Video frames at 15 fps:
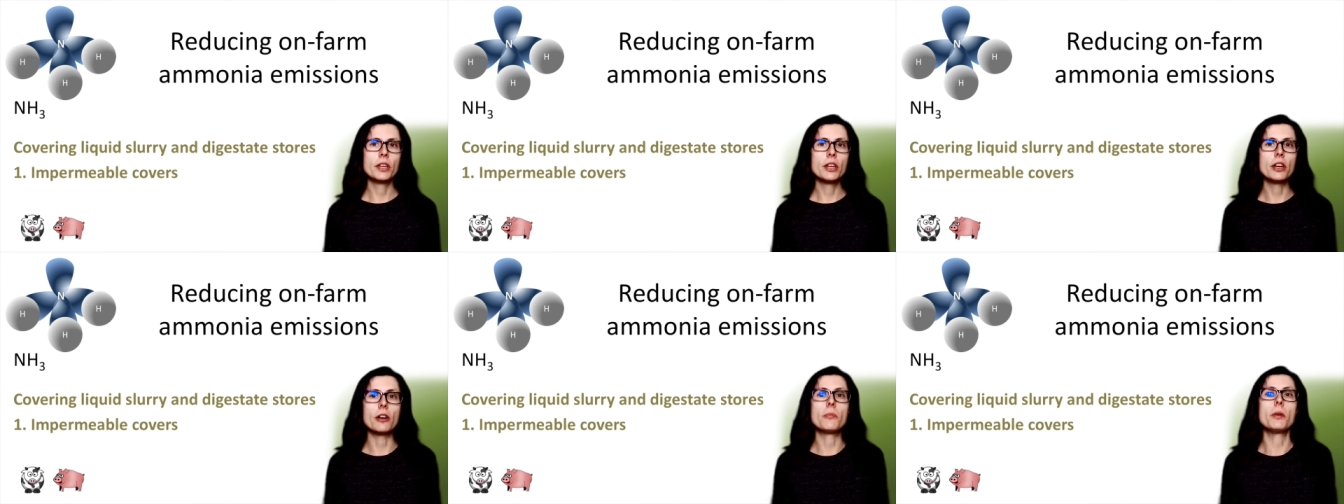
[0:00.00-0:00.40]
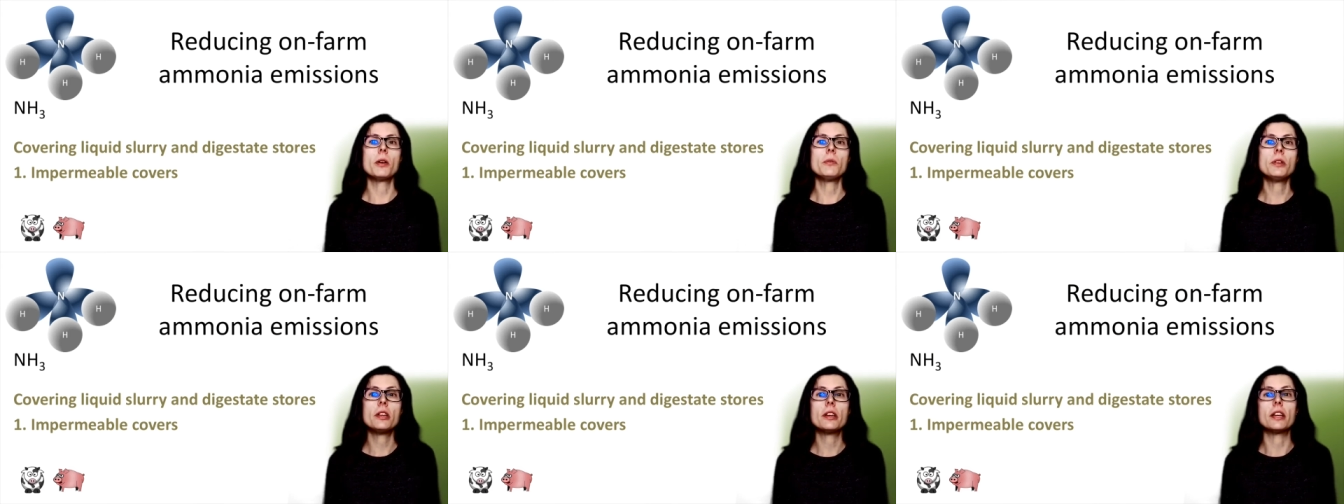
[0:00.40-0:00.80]

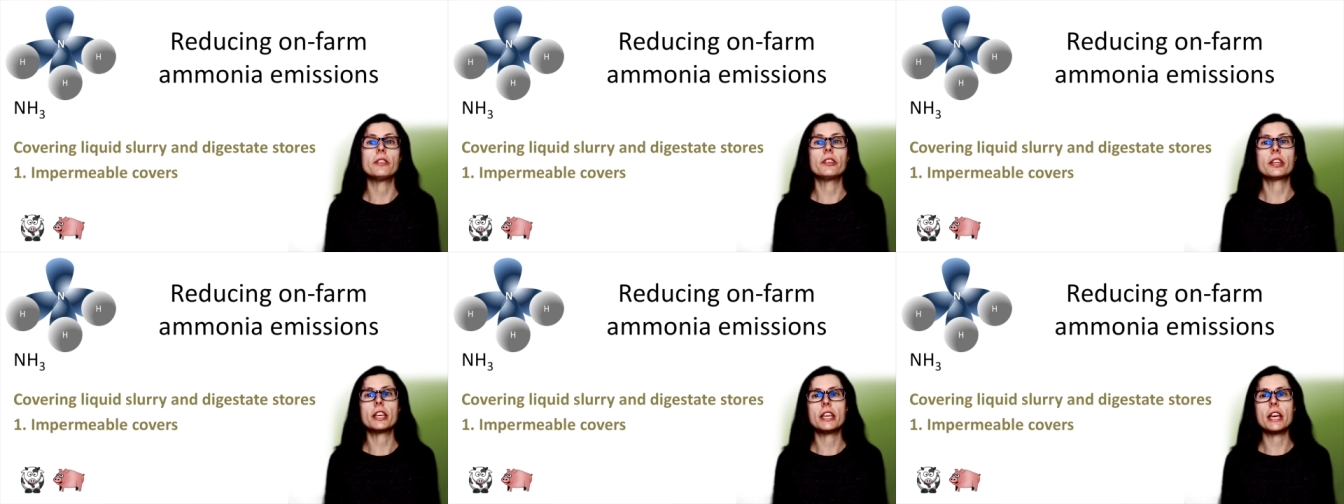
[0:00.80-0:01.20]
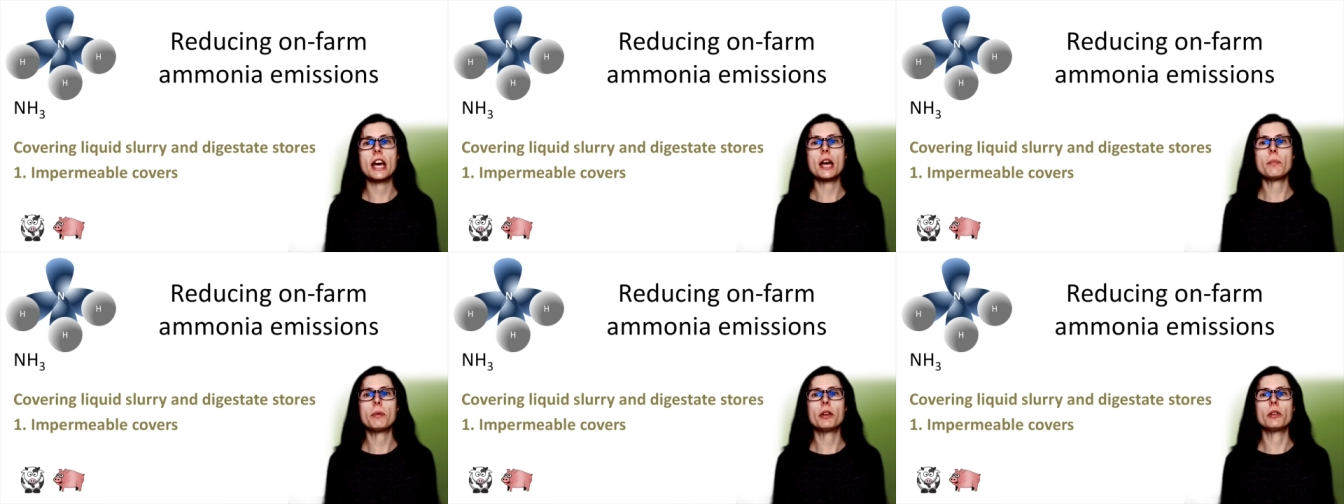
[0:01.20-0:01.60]
Ammonia is a key air
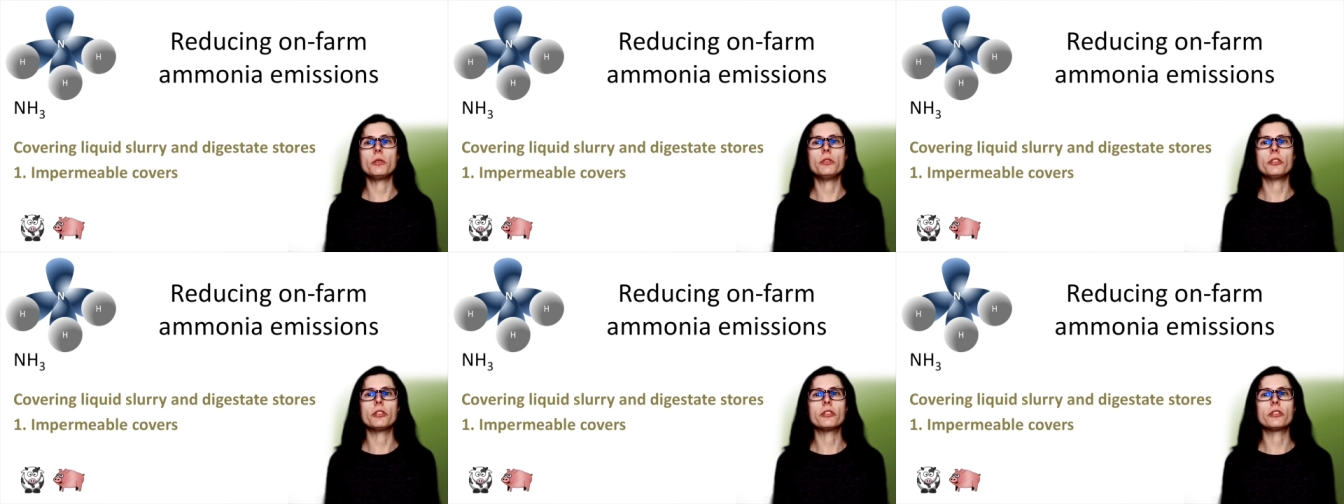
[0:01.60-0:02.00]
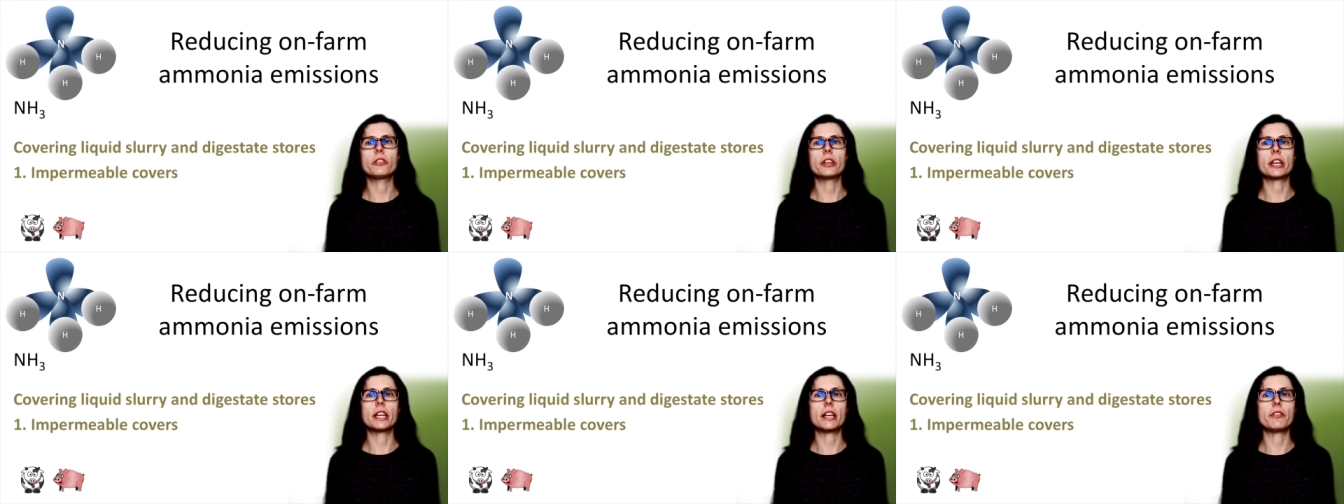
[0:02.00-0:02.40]
pollutant
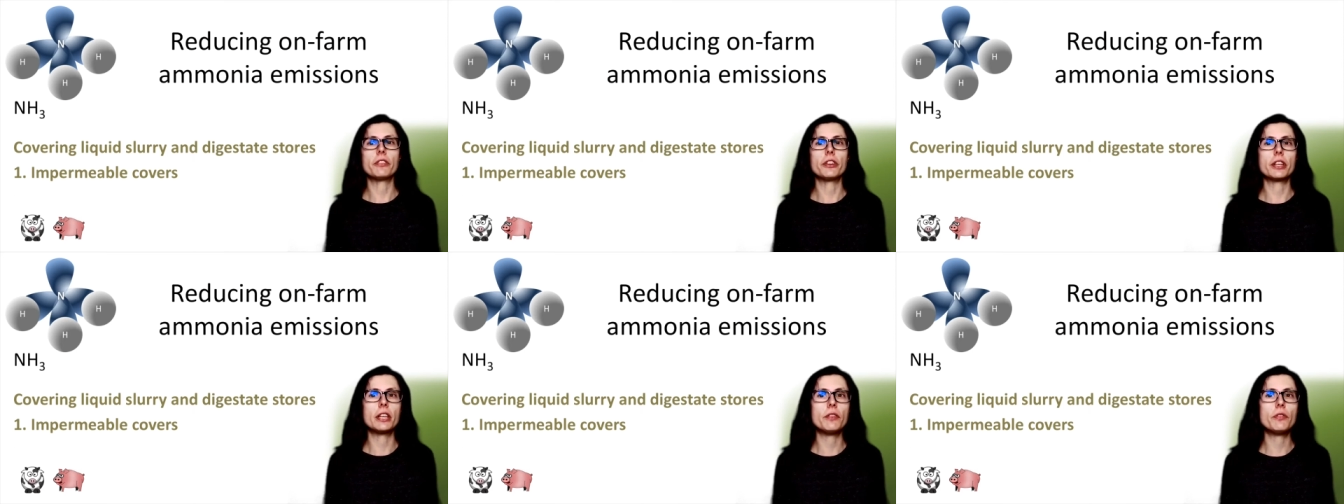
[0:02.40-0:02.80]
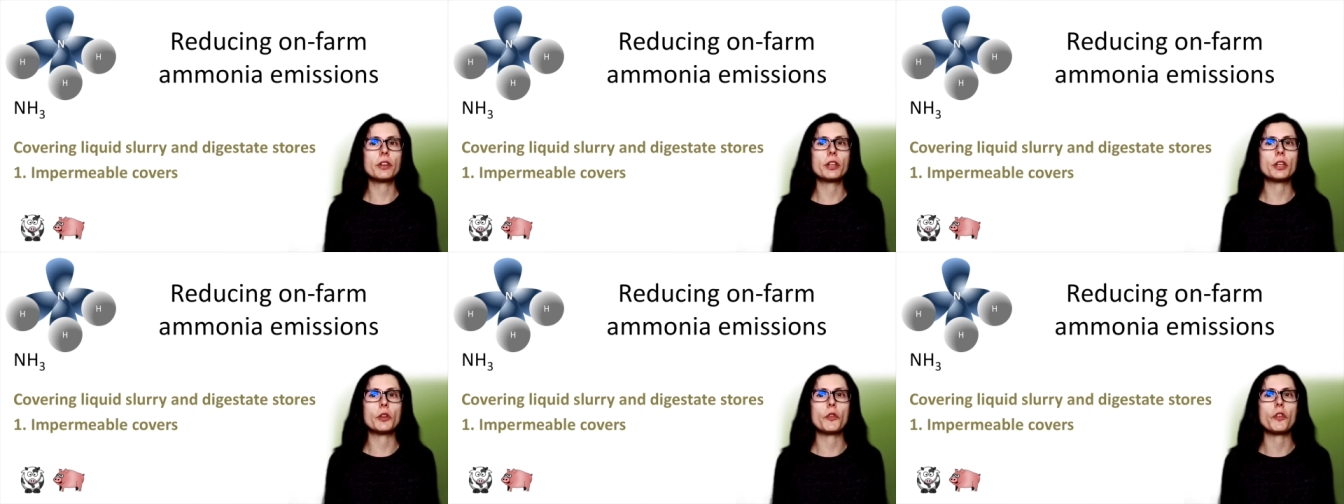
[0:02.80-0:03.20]
that can have
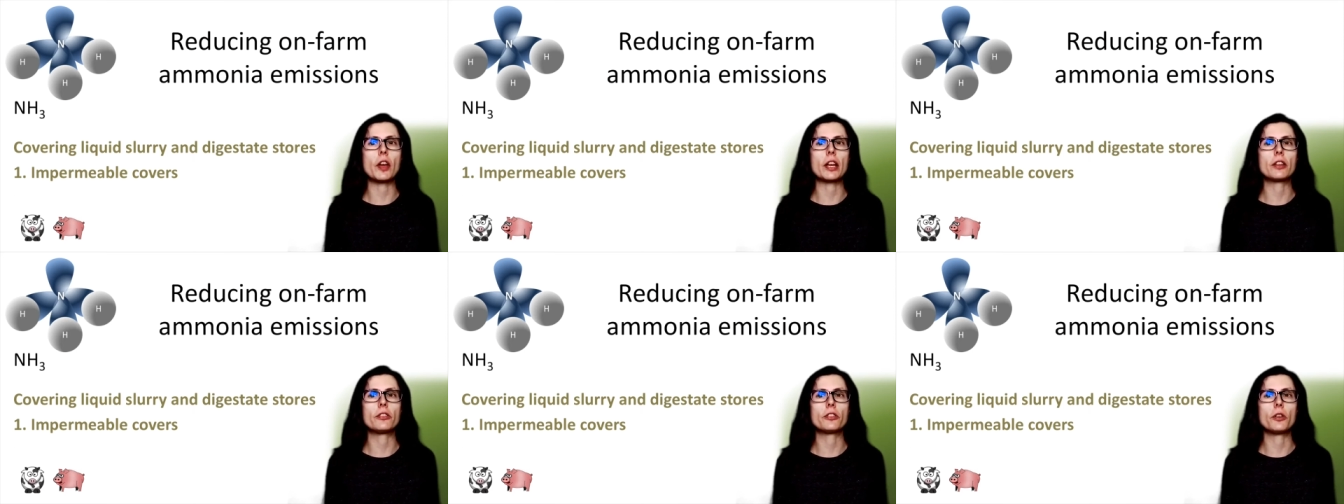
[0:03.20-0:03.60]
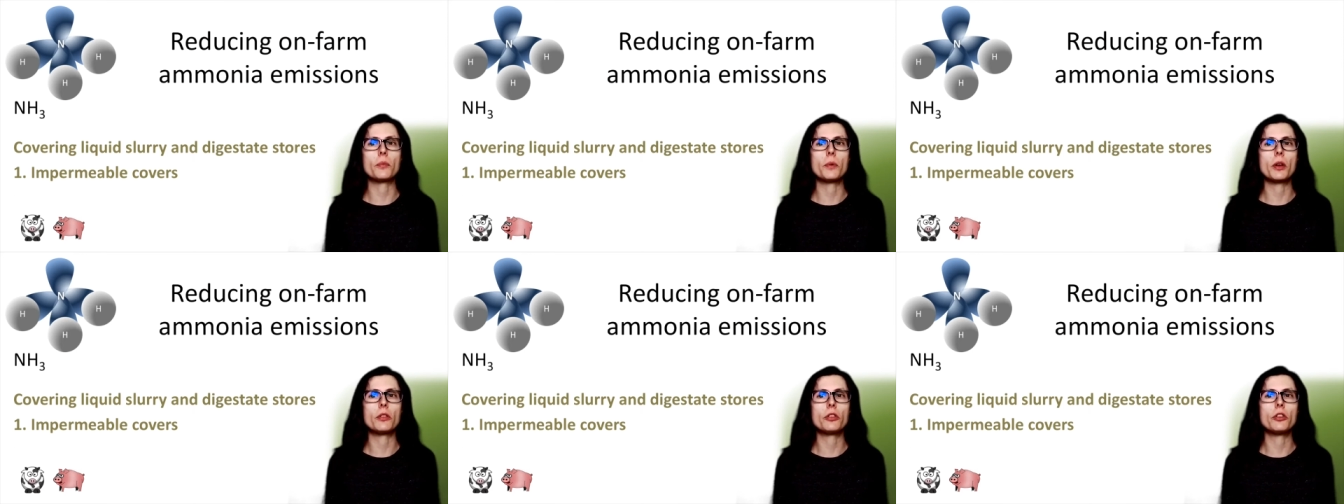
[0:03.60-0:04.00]
significant effects on
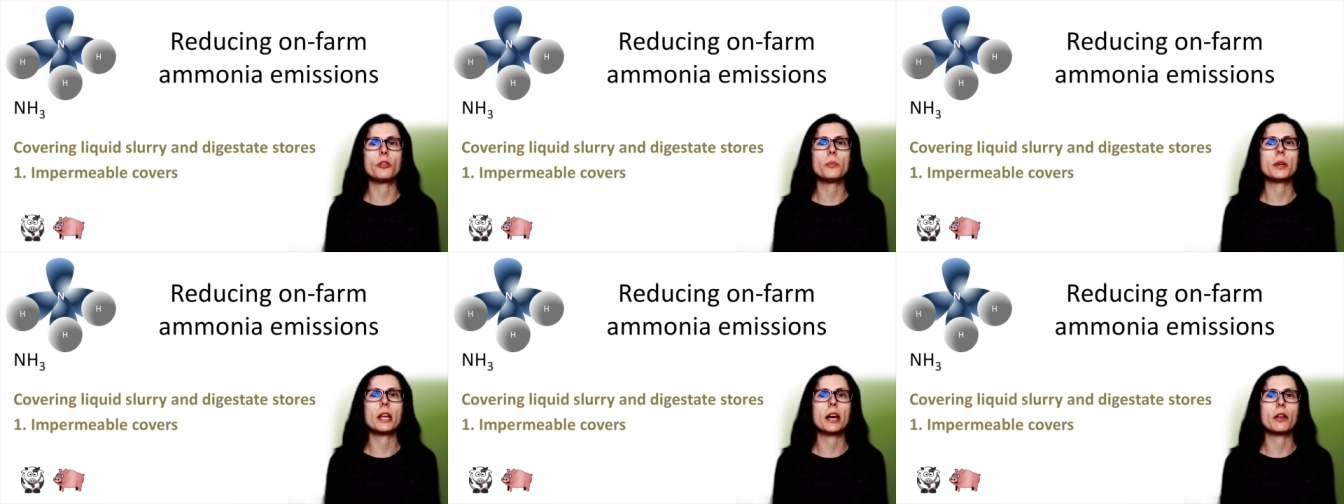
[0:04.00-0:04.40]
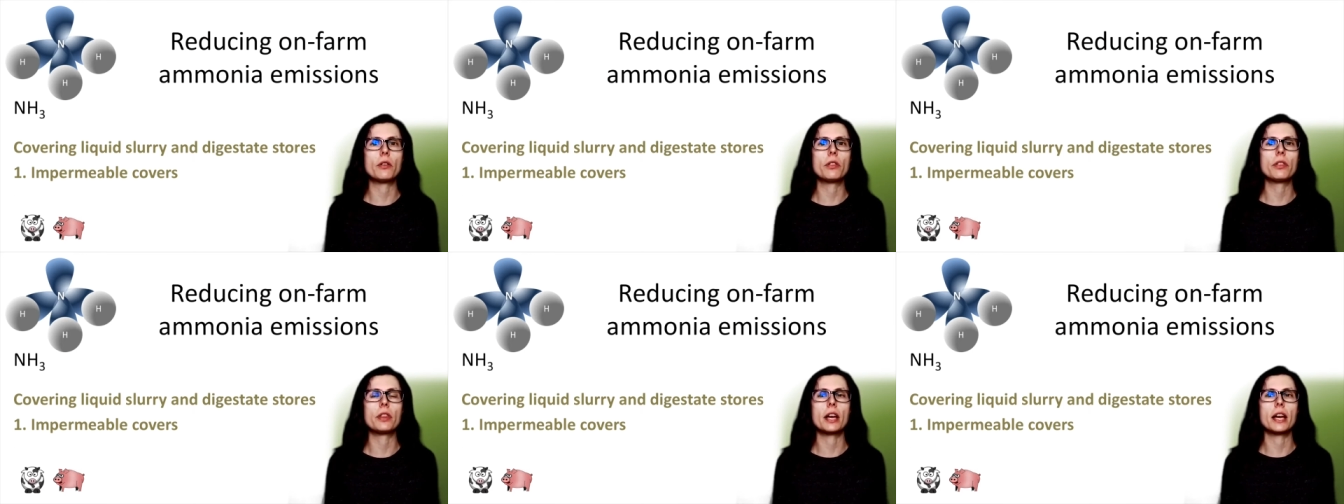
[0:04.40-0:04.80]
both human
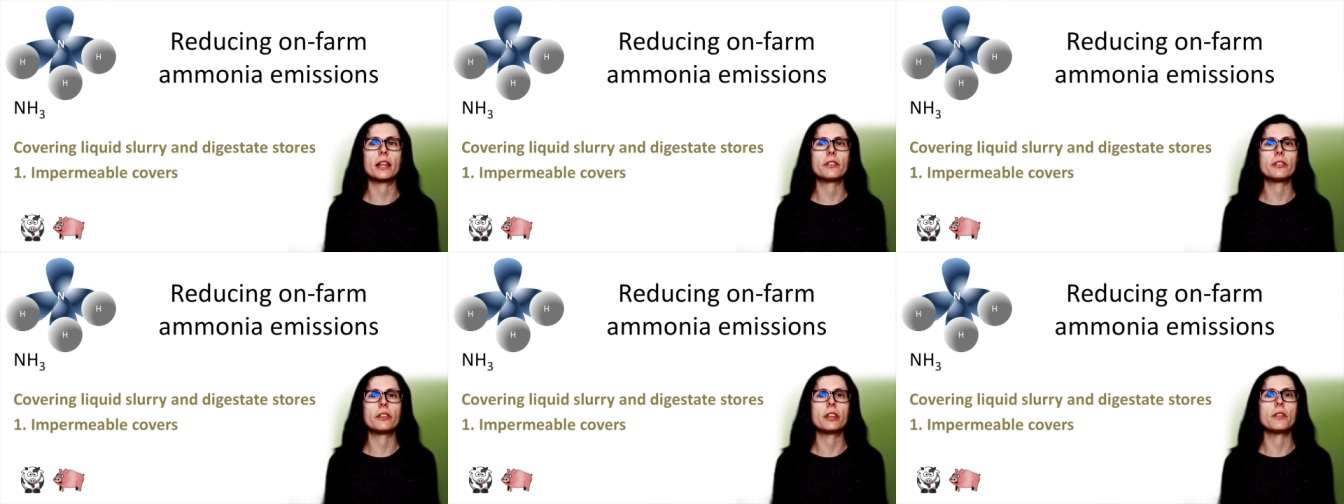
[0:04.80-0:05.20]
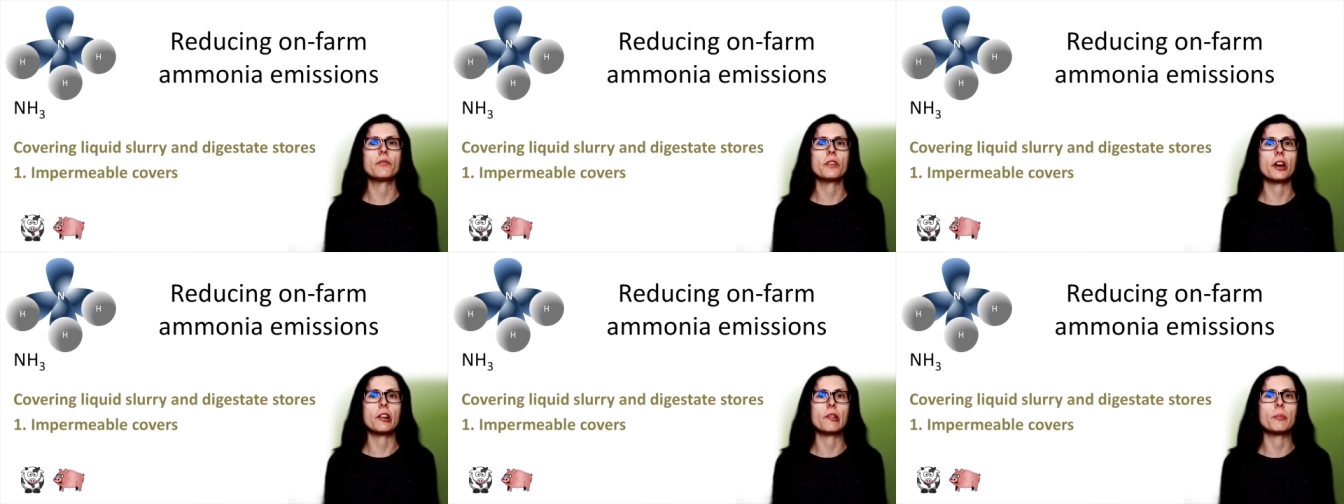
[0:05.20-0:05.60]
health and the
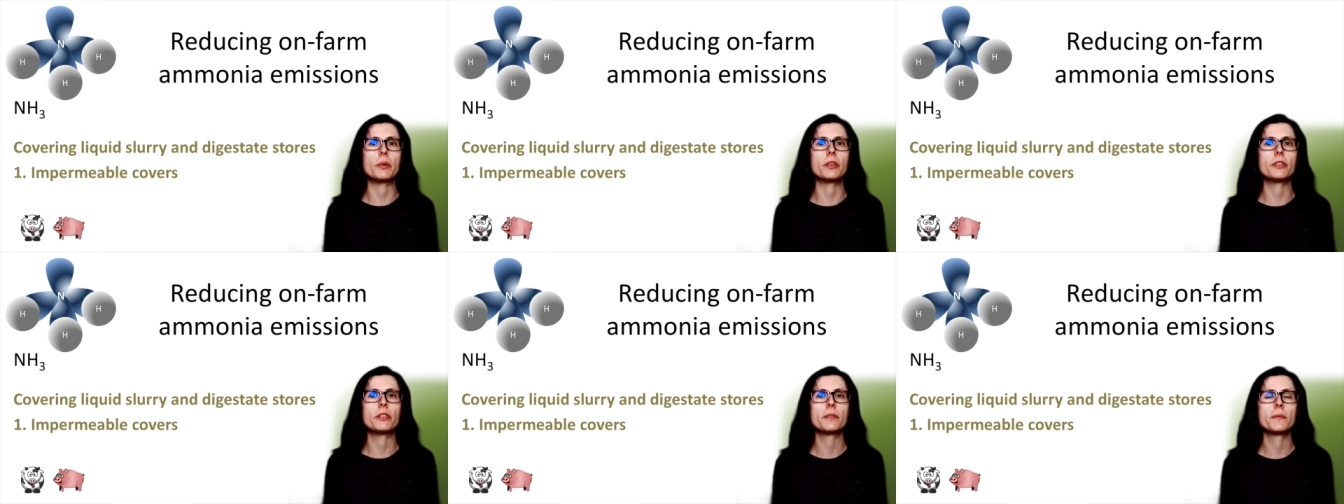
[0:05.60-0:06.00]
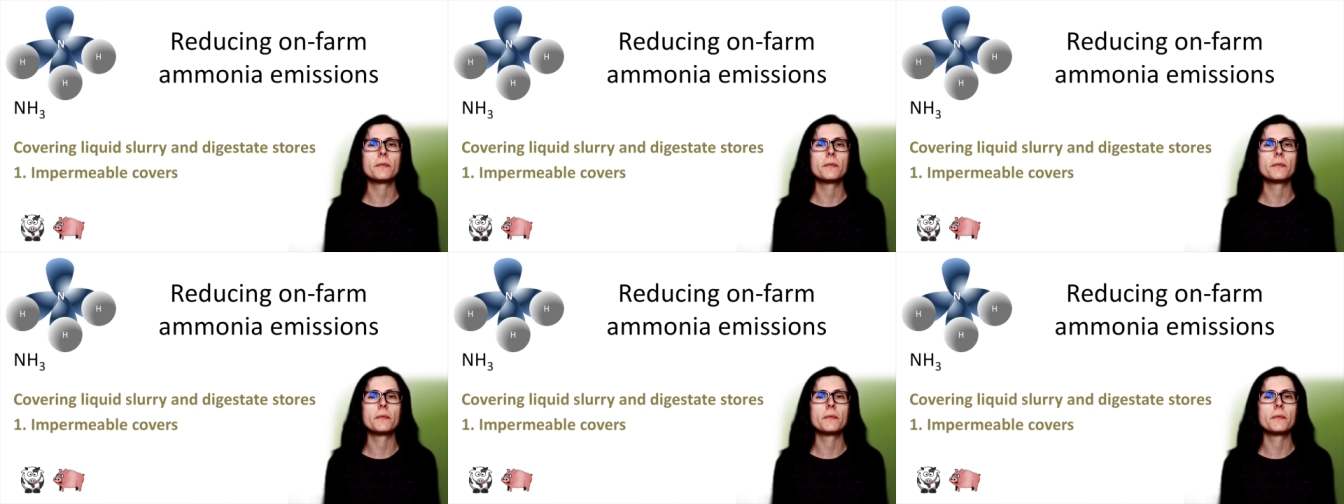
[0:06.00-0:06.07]
environment.